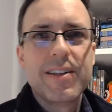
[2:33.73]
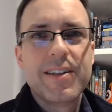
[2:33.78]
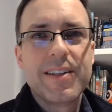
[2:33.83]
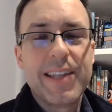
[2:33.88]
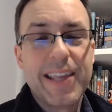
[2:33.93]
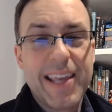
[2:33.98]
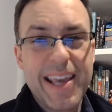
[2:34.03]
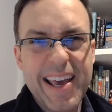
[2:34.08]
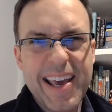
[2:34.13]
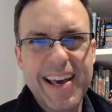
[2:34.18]

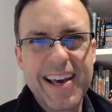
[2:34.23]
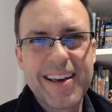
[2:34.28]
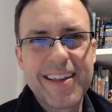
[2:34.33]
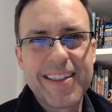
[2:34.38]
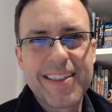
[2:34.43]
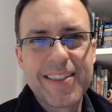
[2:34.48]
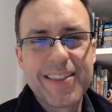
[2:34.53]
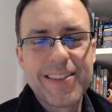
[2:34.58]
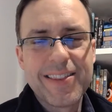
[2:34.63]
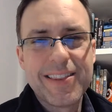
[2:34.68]
Yeah,
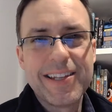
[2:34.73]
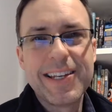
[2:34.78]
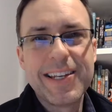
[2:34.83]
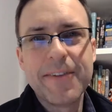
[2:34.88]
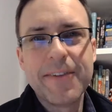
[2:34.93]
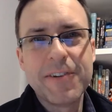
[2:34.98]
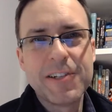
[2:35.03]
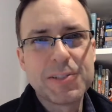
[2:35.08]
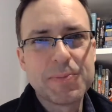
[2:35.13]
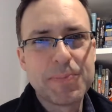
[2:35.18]
the
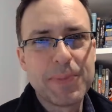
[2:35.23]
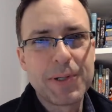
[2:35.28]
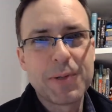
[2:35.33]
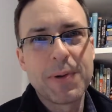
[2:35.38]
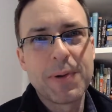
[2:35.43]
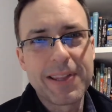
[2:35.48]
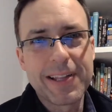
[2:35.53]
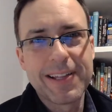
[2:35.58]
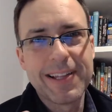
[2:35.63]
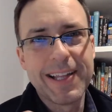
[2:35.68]
difference
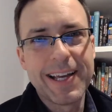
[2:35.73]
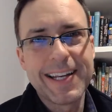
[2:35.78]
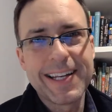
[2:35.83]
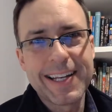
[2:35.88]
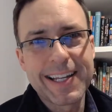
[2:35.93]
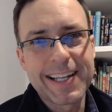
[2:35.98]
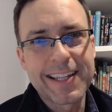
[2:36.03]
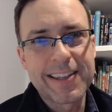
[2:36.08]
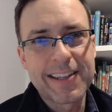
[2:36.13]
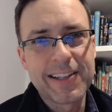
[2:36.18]
between the
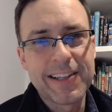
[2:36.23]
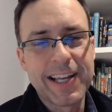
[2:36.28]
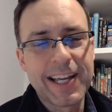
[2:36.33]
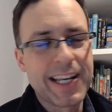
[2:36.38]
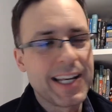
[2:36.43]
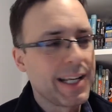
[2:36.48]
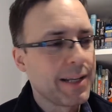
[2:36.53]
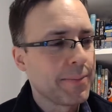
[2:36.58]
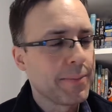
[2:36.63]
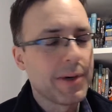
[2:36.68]
lightning and the
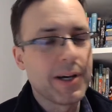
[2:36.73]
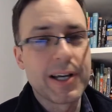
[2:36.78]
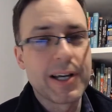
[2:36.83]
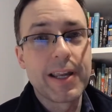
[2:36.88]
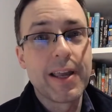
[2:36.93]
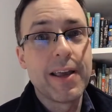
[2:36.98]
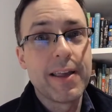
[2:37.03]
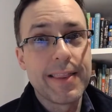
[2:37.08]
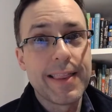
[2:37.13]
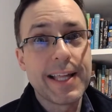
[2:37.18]
lightning bug.
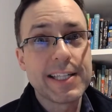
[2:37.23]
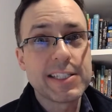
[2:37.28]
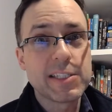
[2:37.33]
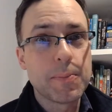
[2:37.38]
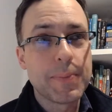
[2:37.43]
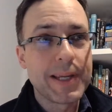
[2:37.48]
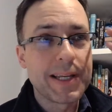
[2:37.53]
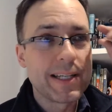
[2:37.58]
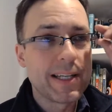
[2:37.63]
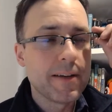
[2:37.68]
That's a
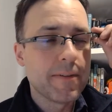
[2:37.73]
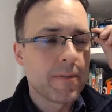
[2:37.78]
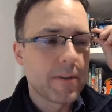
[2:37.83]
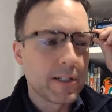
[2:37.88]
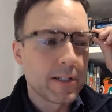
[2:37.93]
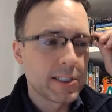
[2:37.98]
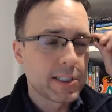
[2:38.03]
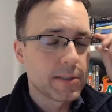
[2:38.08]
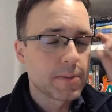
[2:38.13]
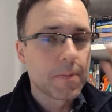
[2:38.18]
big
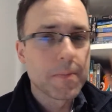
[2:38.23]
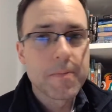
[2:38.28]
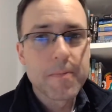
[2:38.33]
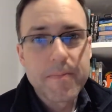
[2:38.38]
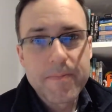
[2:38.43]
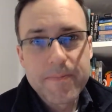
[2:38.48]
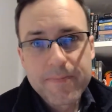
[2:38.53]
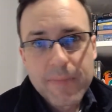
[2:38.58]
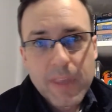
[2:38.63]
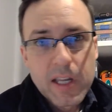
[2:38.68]
difference.
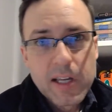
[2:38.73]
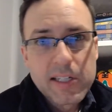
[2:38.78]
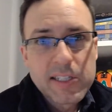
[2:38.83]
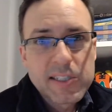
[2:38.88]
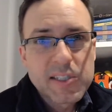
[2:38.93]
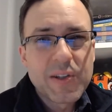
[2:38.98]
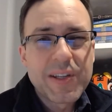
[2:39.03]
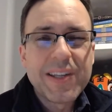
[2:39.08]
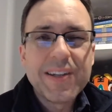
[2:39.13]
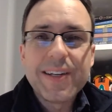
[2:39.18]

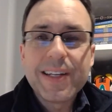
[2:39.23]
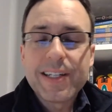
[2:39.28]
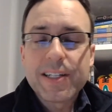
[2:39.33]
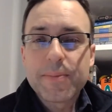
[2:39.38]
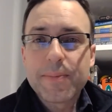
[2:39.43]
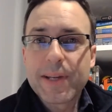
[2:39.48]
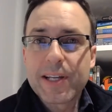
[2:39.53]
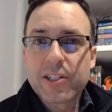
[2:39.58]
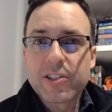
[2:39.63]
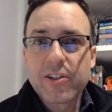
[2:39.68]
So you need to
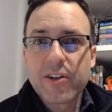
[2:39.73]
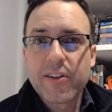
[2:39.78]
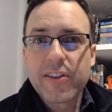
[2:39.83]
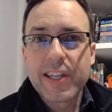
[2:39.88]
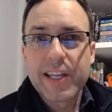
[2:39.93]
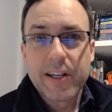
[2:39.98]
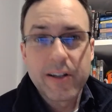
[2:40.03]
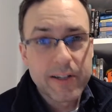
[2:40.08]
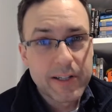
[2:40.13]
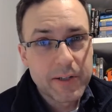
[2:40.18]
make sure
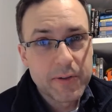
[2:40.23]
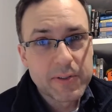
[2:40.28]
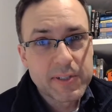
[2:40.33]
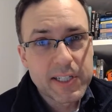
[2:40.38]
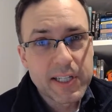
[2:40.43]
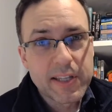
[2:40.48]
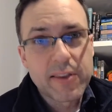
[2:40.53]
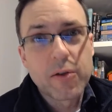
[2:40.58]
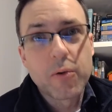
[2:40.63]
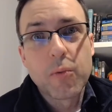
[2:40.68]
that you're
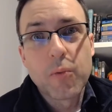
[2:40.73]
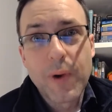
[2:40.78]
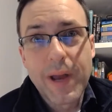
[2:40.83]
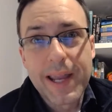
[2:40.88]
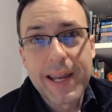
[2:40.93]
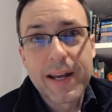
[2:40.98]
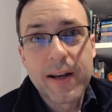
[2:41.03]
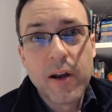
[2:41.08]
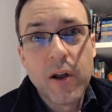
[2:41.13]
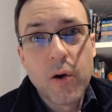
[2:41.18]
using the
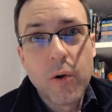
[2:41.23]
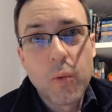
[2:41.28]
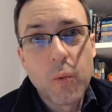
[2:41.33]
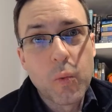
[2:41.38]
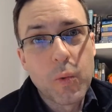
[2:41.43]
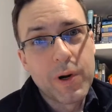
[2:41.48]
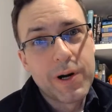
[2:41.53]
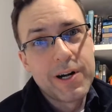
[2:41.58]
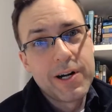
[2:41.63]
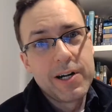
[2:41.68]
right
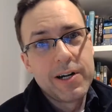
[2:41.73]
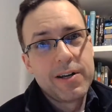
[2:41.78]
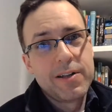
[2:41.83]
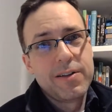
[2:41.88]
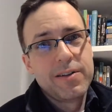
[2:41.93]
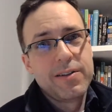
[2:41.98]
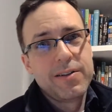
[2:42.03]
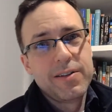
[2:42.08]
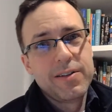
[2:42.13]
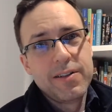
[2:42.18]
word,
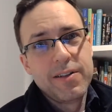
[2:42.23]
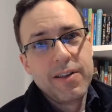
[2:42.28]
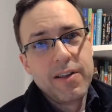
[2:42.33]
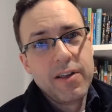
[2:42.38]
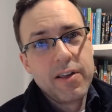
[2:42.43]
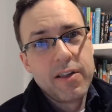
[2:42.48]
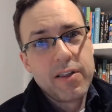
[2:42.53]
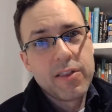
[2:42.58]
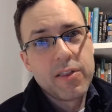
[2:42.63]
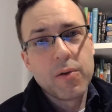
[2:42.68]

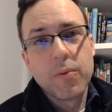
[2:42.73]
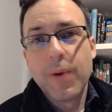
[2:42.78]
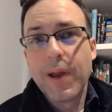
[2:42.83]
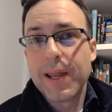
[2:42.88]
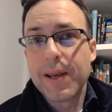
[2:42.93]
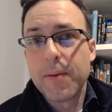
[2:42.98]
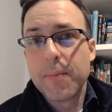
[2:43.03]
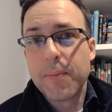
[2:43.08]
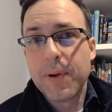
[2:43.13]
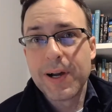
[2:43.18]
the
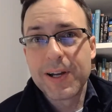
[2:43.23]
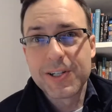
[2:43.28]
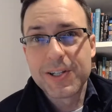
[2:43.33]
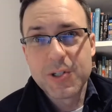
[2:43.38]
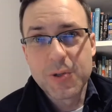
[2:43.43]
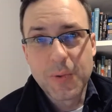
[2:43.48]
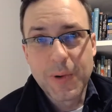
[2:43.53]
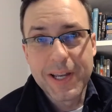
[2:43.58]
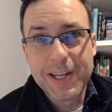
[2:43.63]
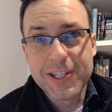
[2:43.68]
right
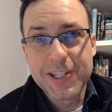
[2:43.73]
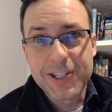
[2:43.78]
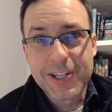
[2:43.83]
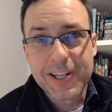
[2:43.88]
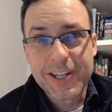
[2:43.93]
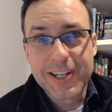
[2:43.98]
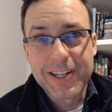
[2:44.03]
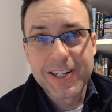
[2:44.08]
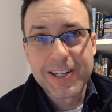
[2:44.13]
punctuation,